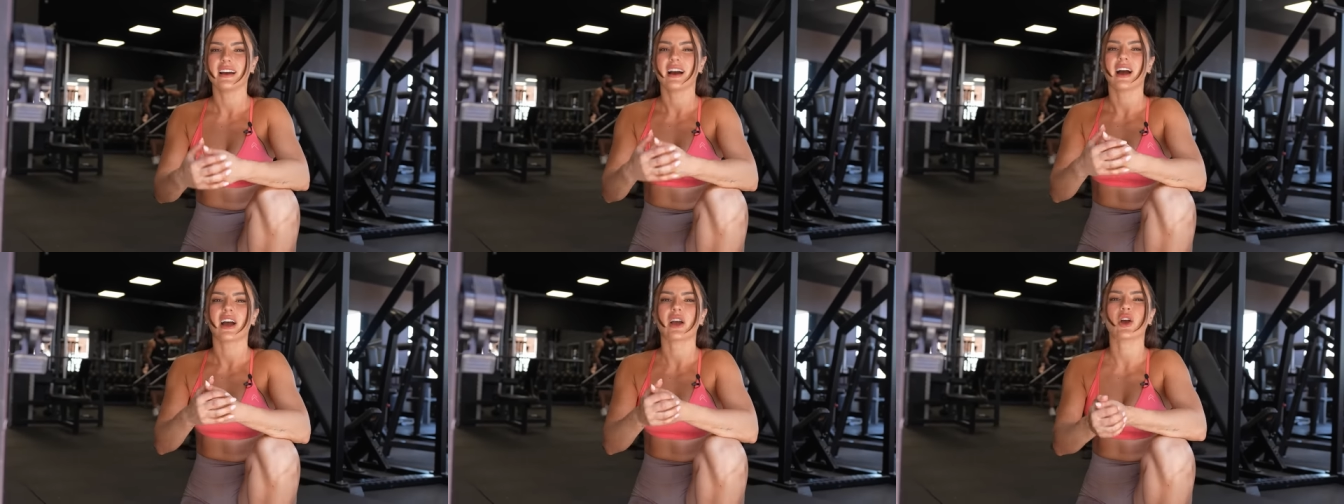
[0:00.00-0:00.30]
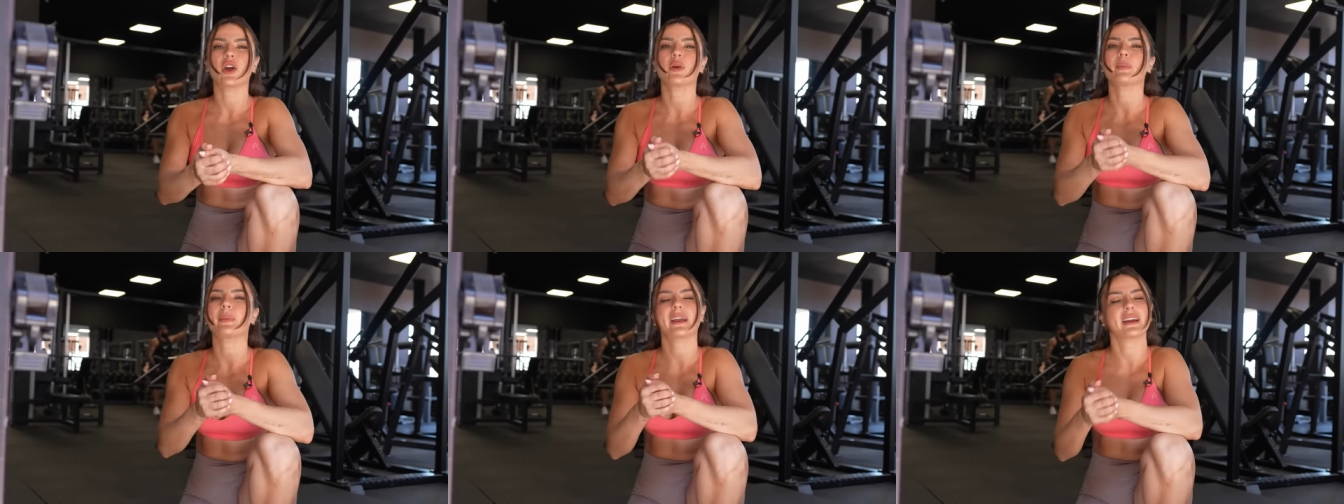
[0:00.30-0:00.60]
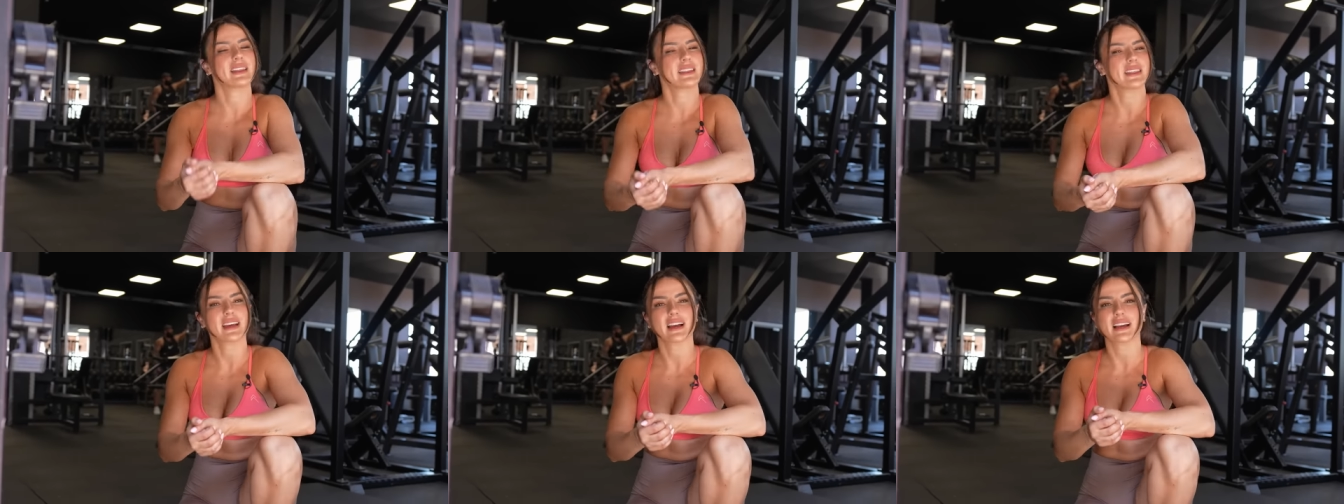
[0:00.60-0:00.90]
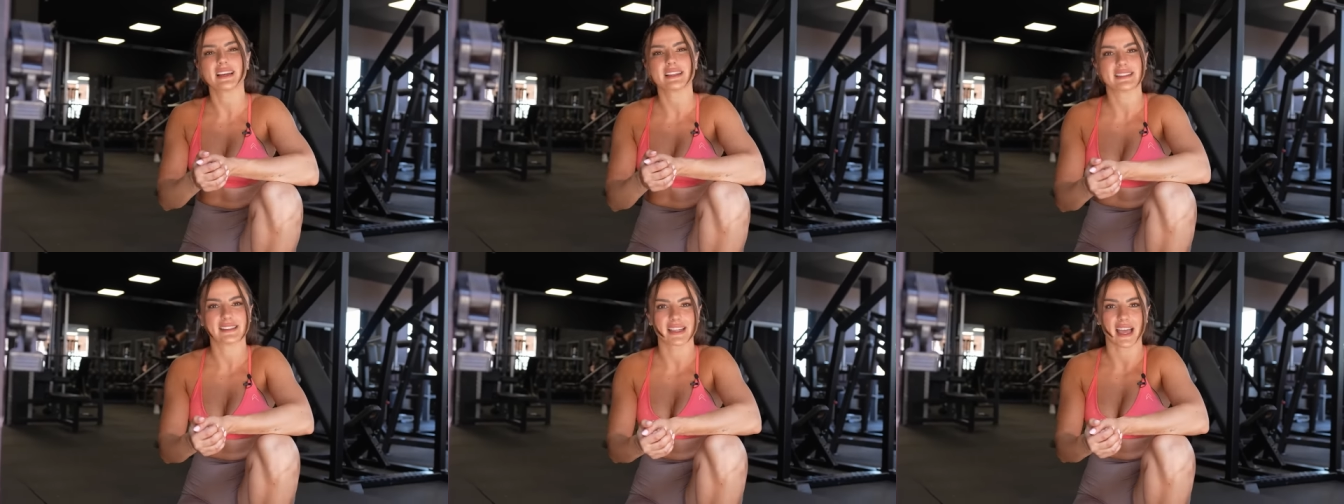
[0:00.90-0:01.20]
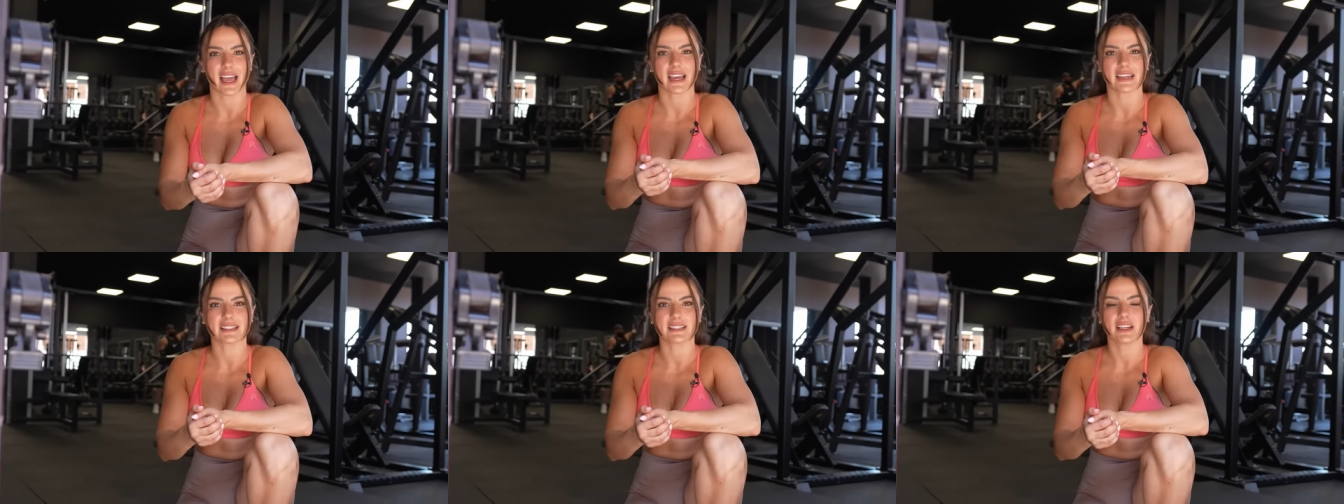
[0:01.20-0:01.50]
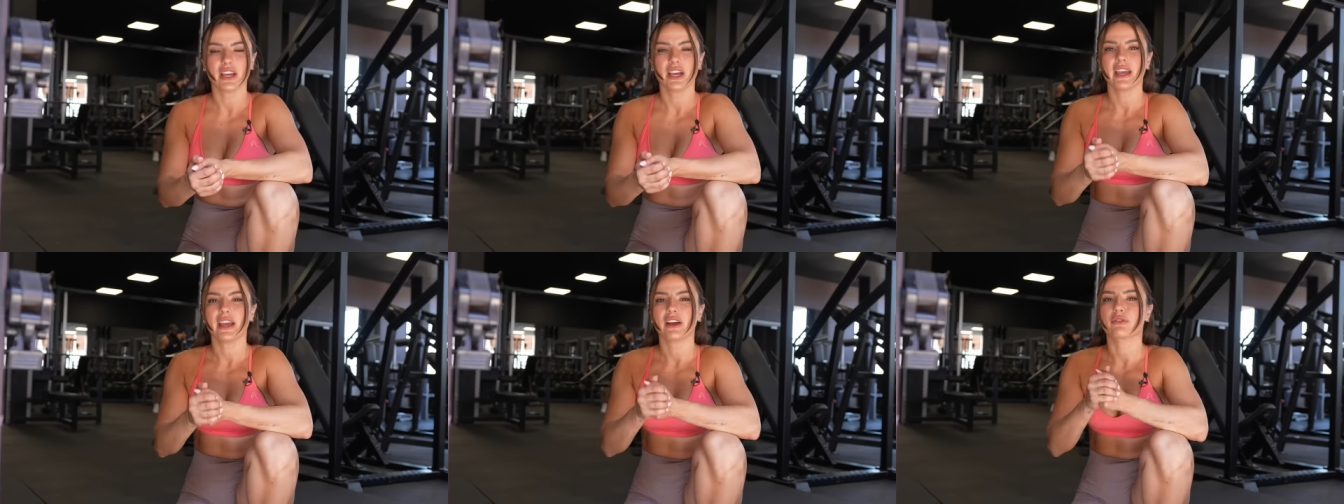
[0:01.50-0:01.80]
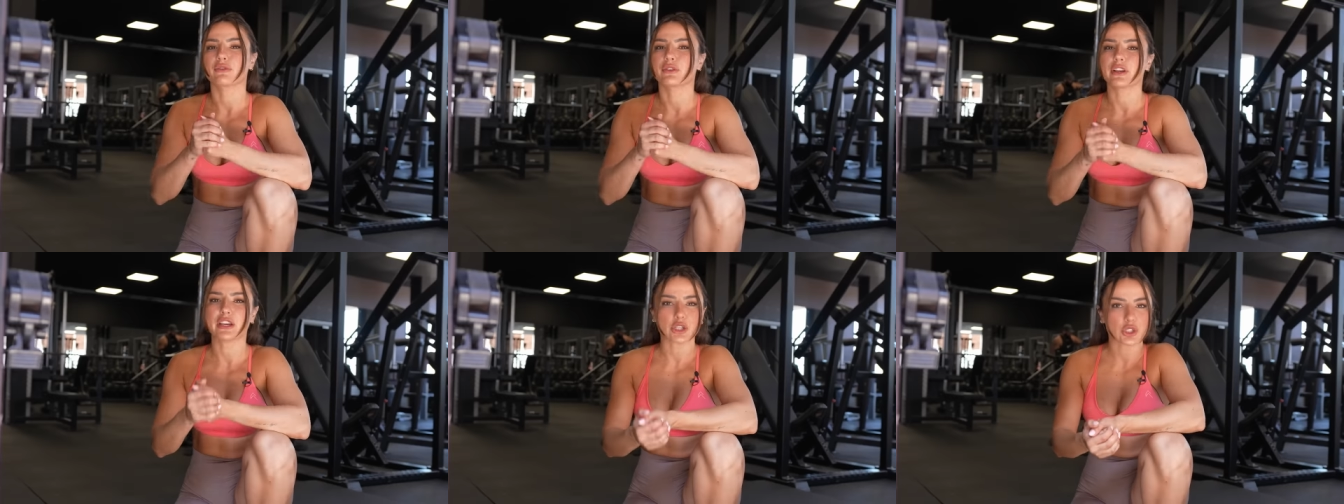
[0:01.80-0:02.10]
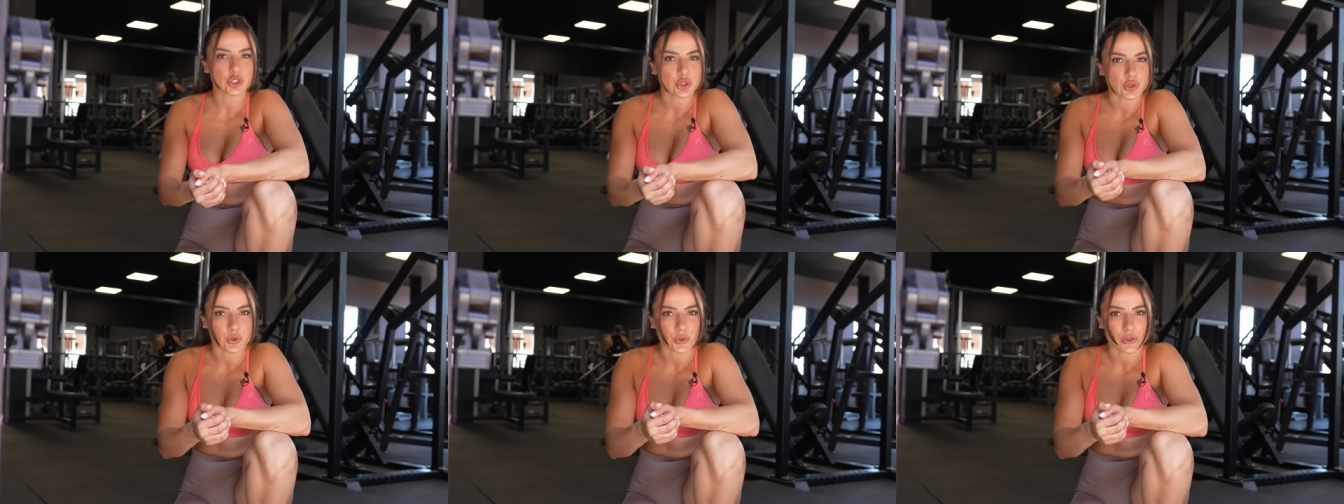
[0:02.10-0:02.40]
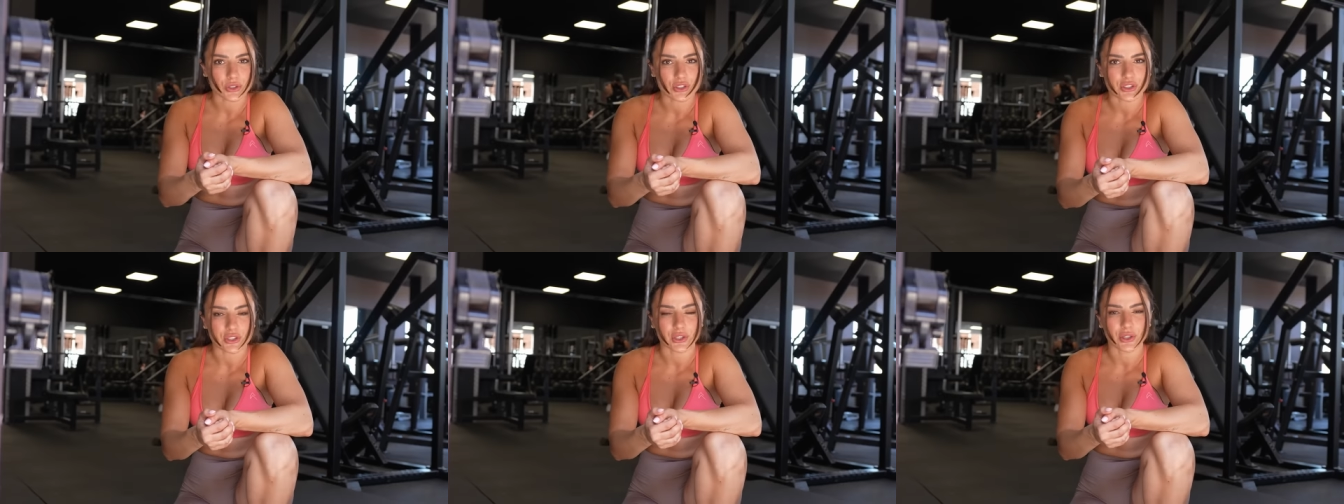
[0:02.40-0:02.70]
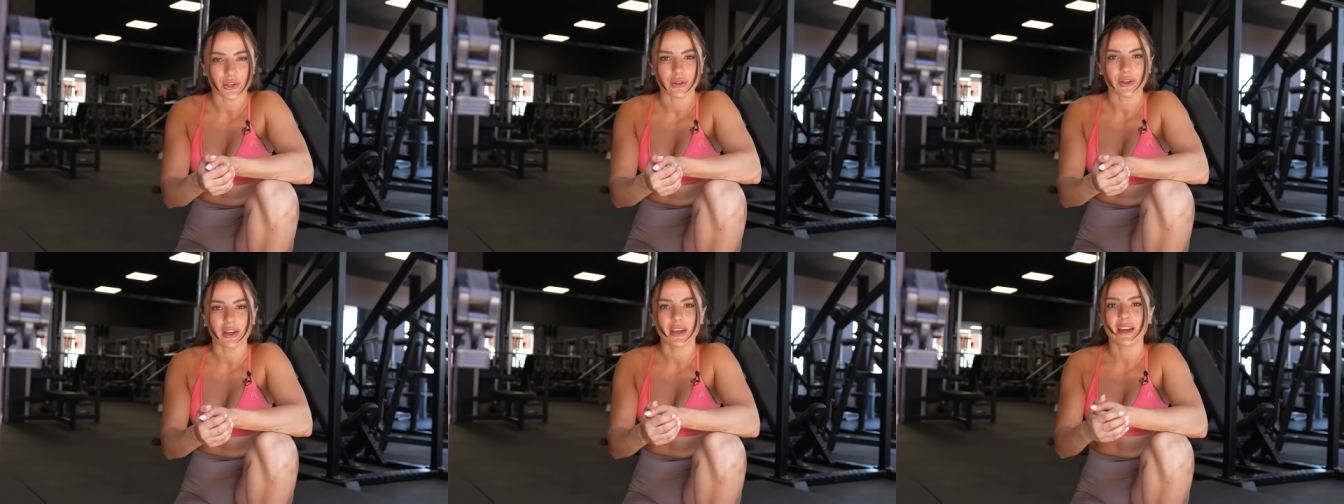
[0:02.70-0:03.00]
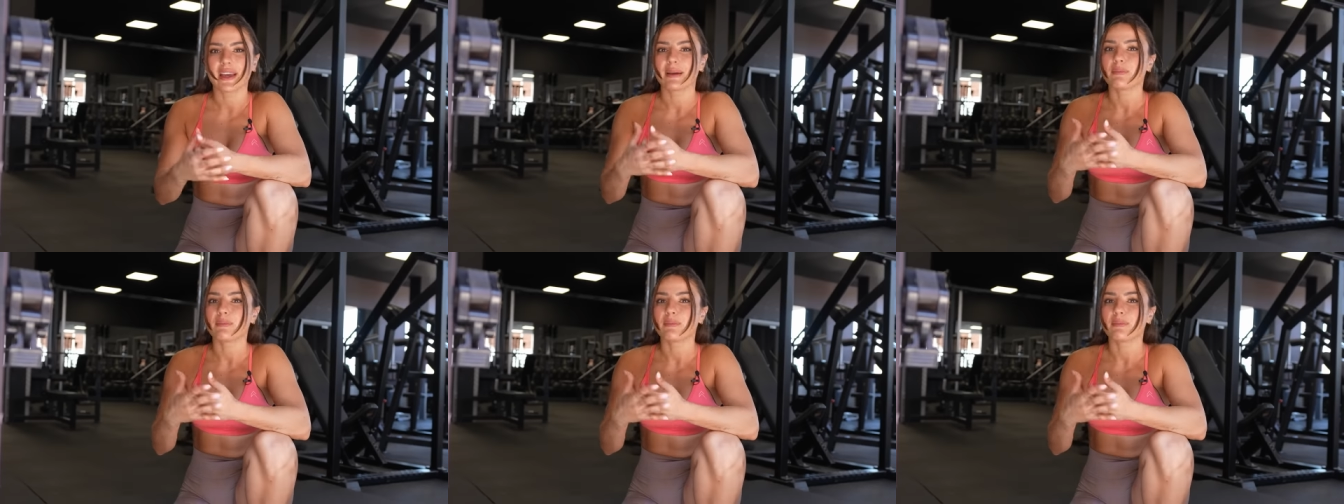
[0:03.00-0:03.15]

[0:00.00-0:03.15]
I hope anything I said reassures you,